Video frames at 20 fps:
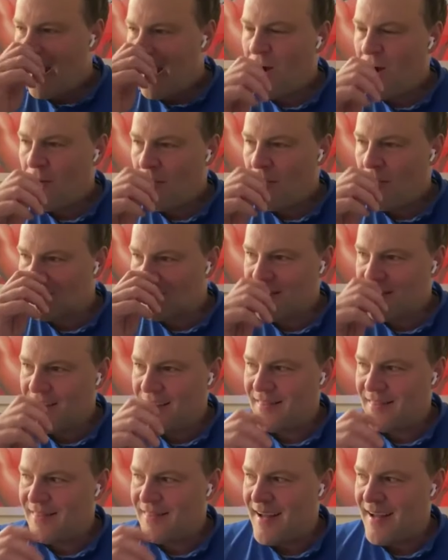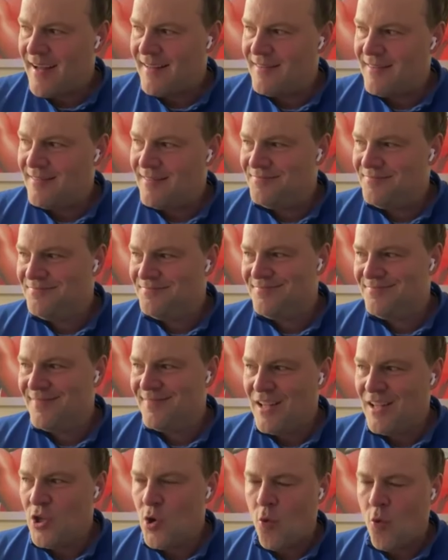I almost think that
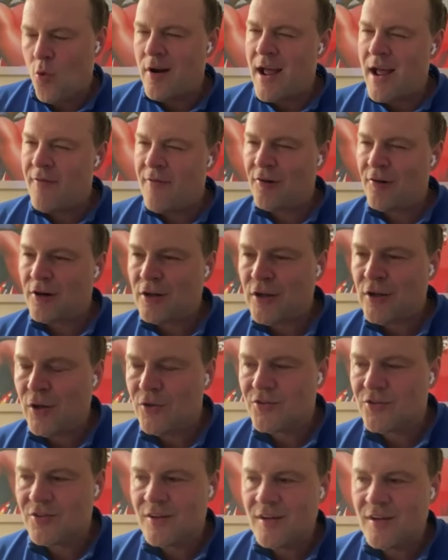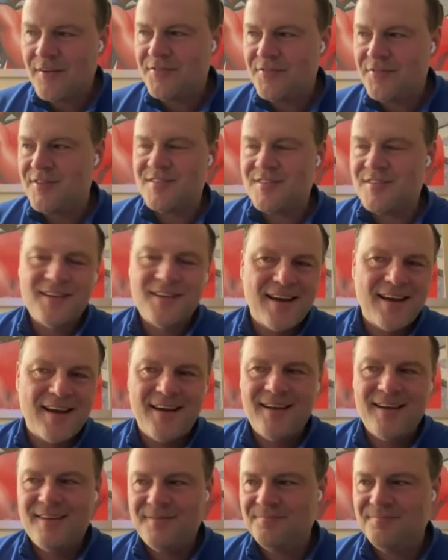you were never close enough to
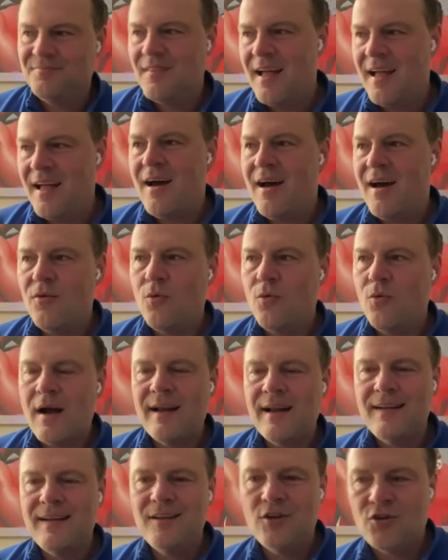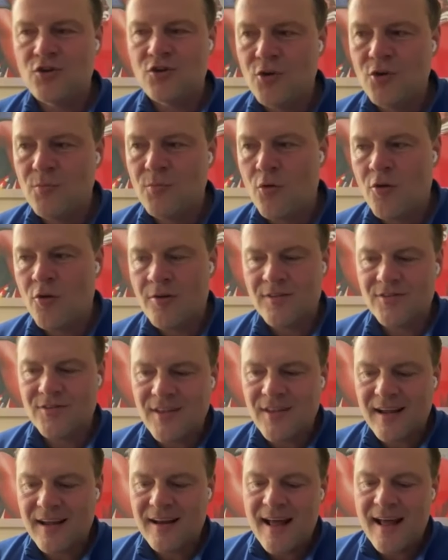say, ah, why didn't you shoot more in the
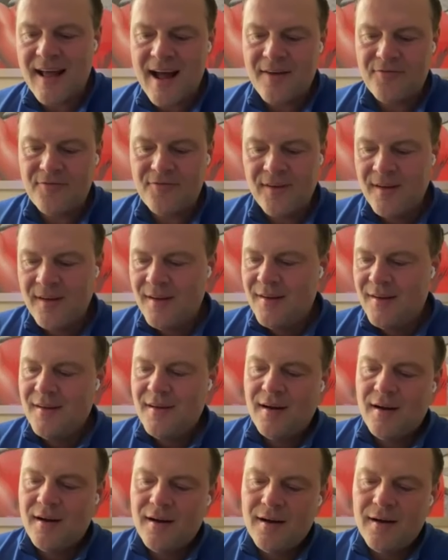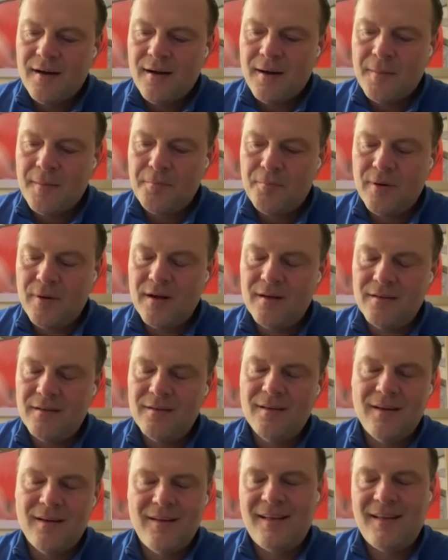second half? Um, but
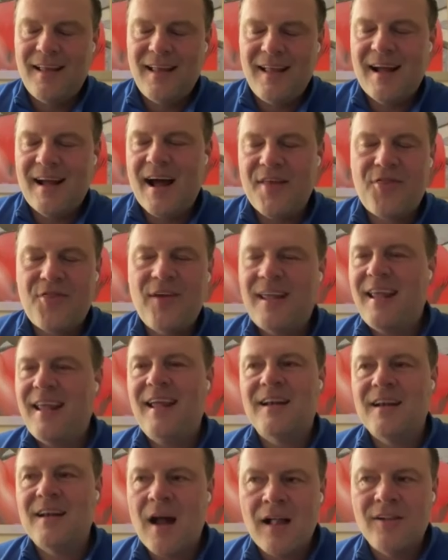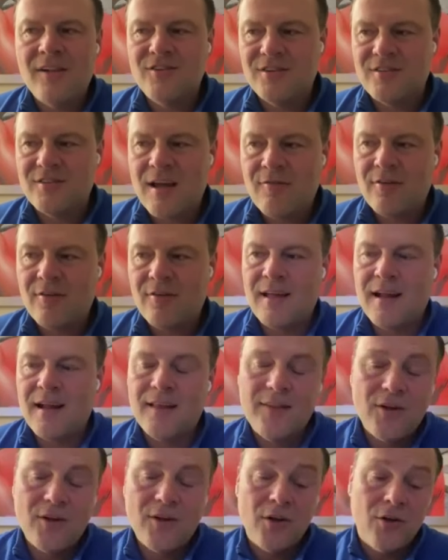he, I think he acknowledges everything.
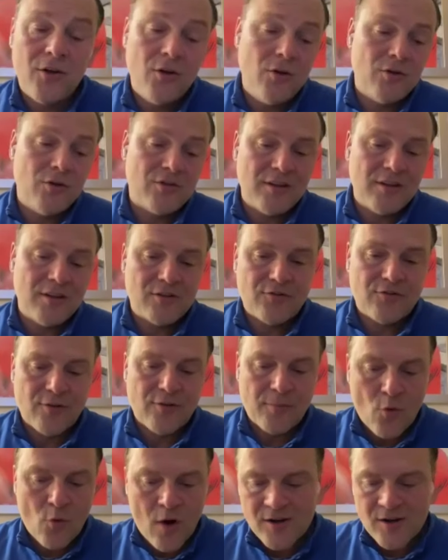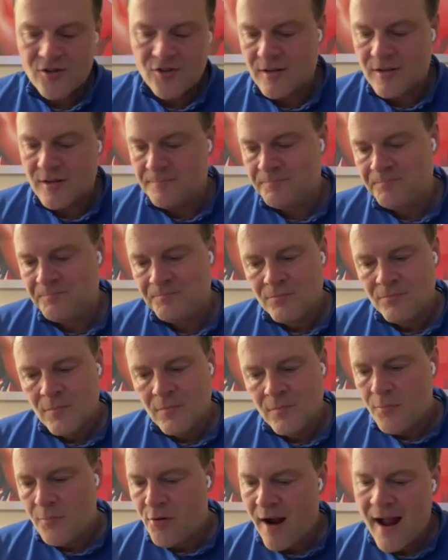And the good news is from watching
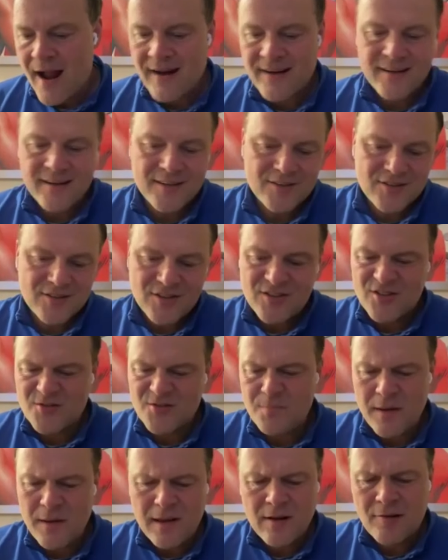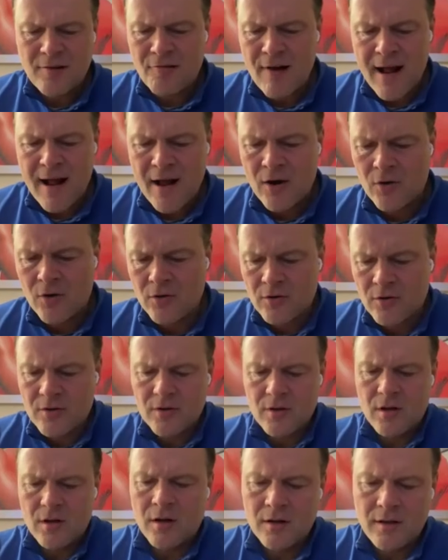practice and just being around,
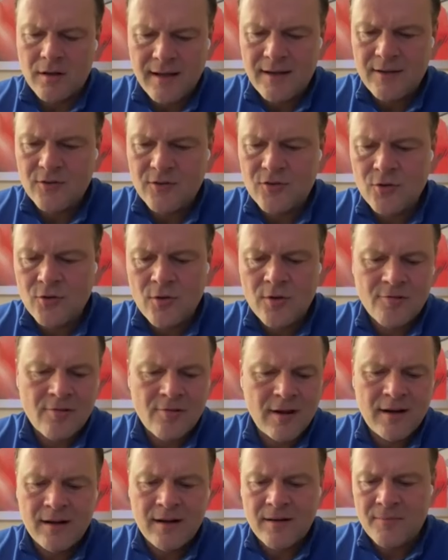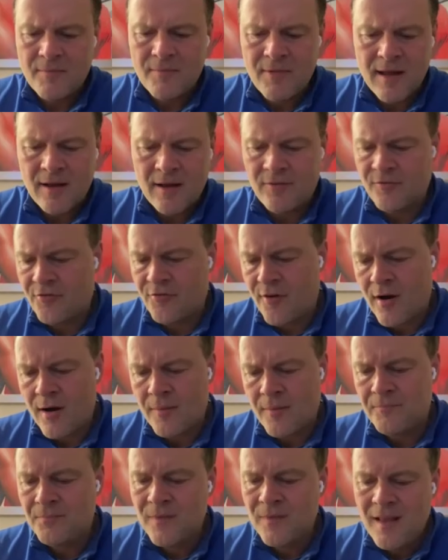uh, getting to the arena and, and
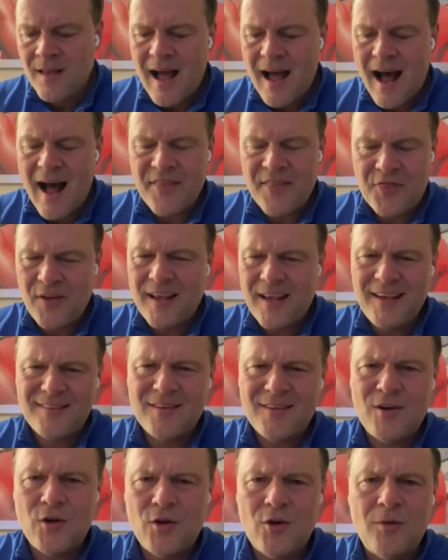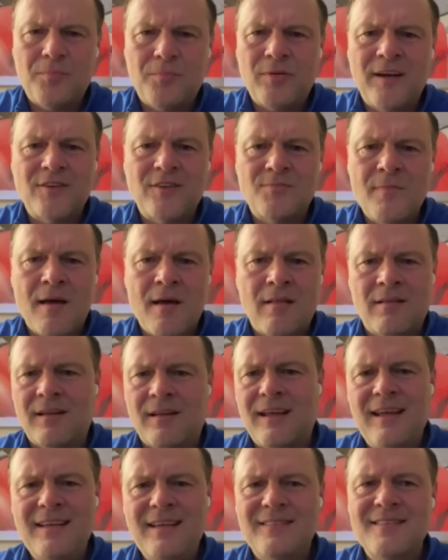from, I think he's in a good place
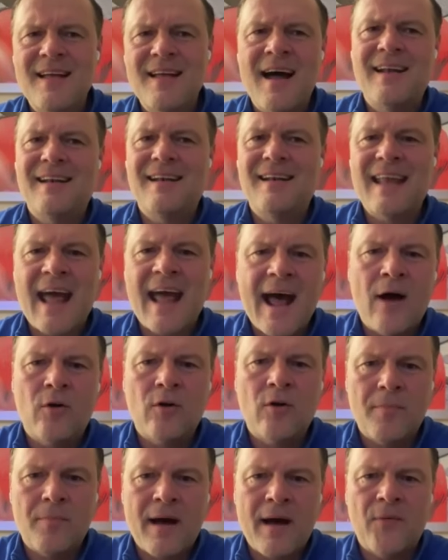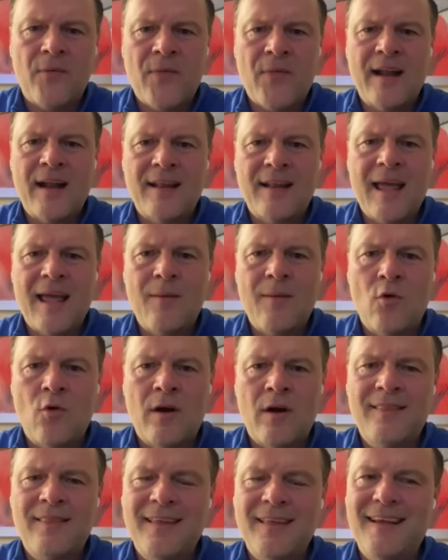mentally. He's not down about that game
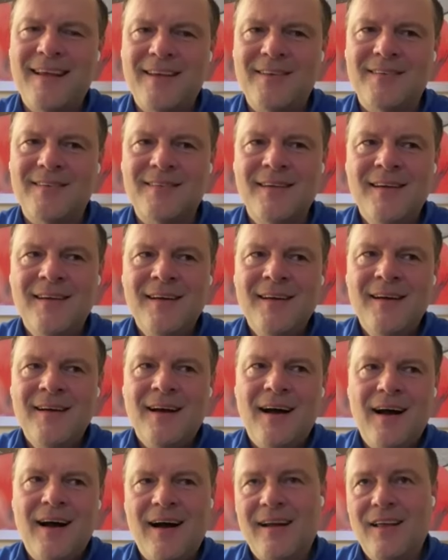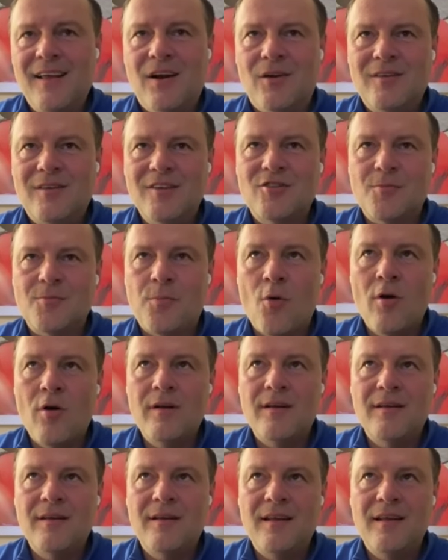one. I think he's uh, you know,
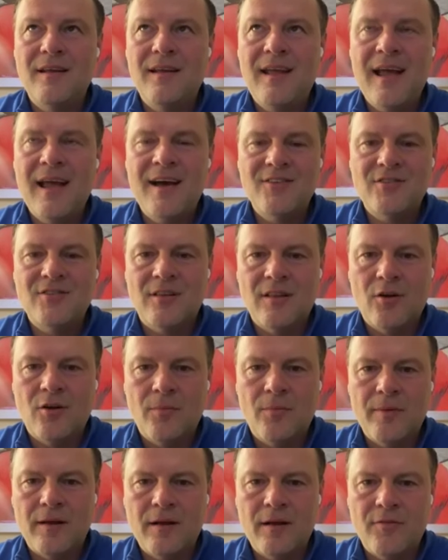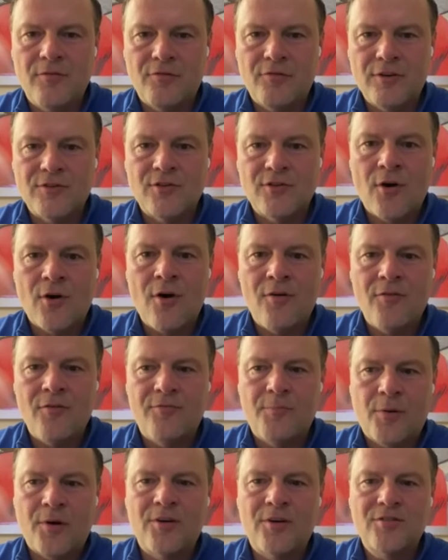disappointed. He, he has a little bit of resolve
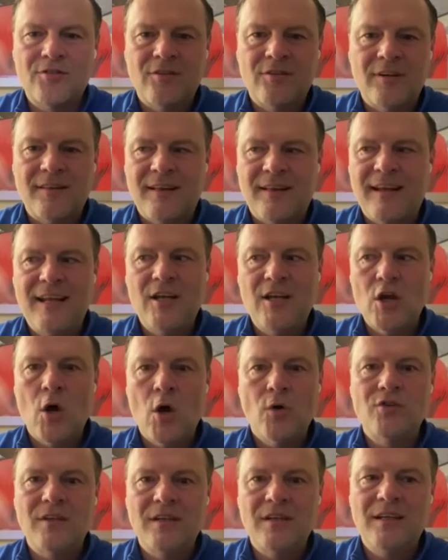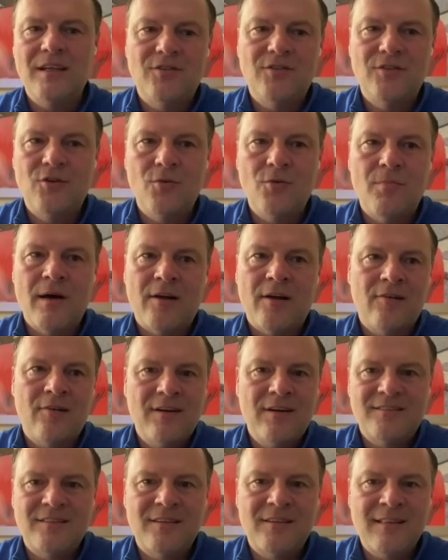personally that he knows he needs to do better. And
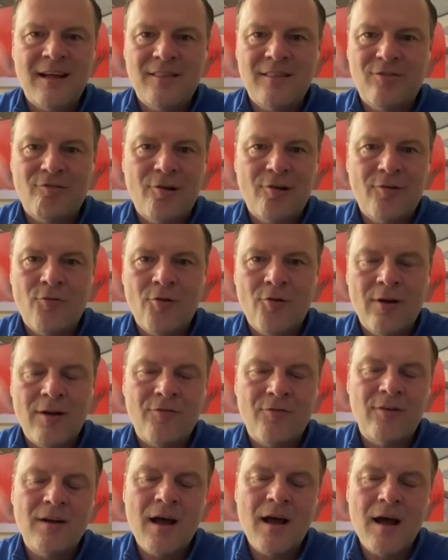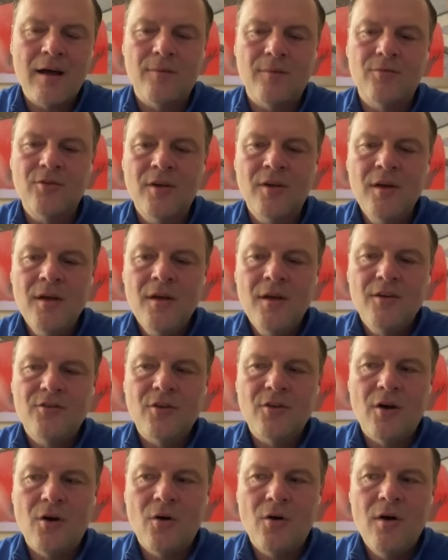he said that three or four different times.
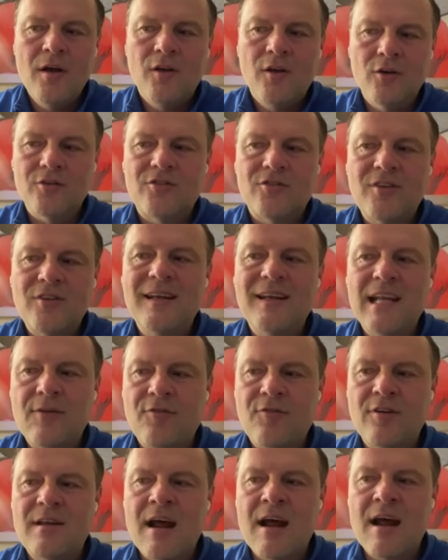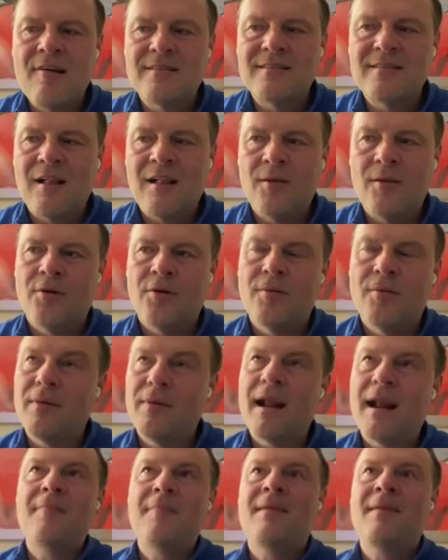So you'll see a different Tyrese Halliburton,
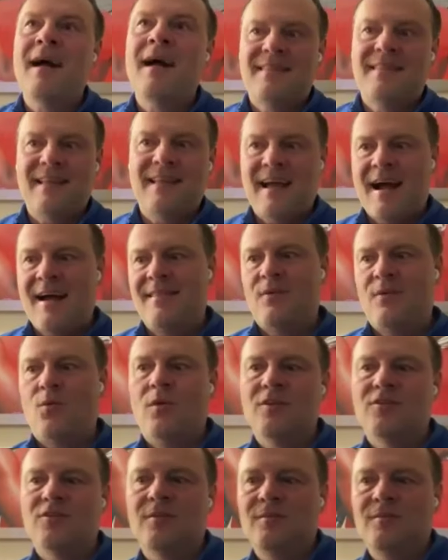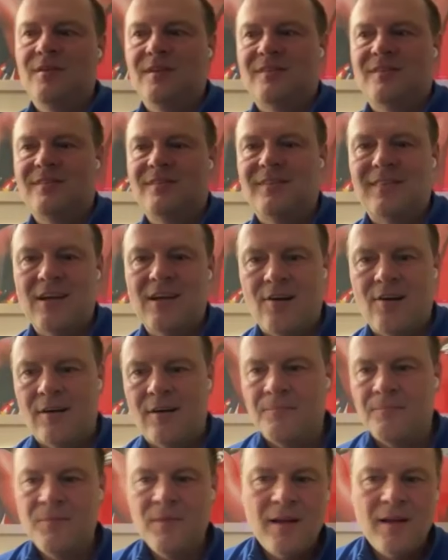but I'm not the guy that wants him to sit there
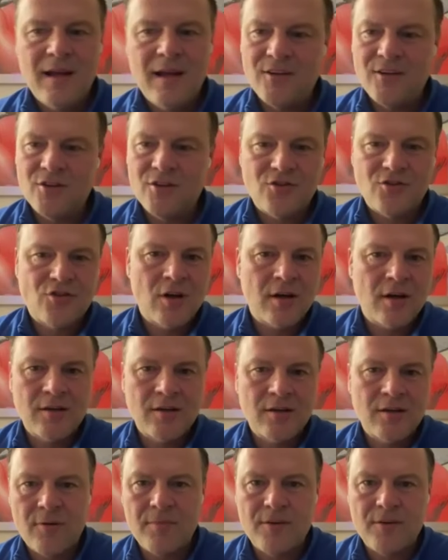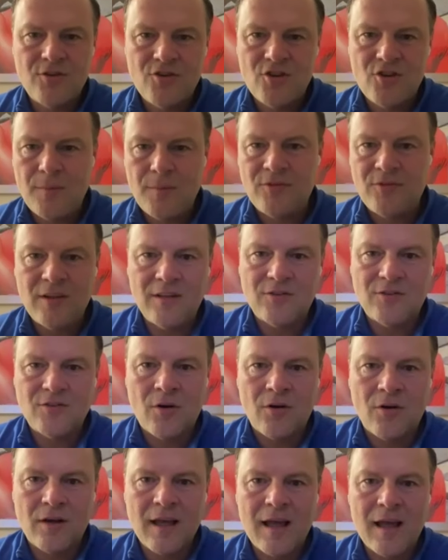and, and just chuck it from the cheap seats
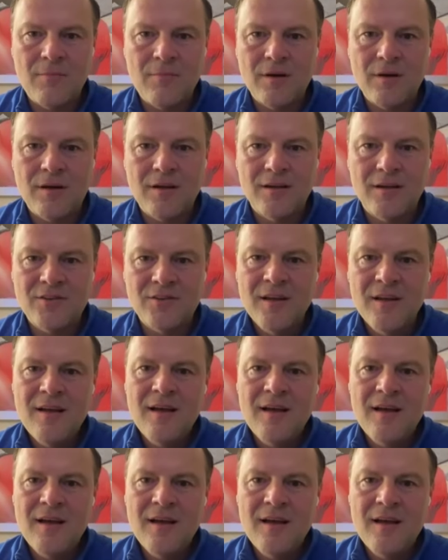all game because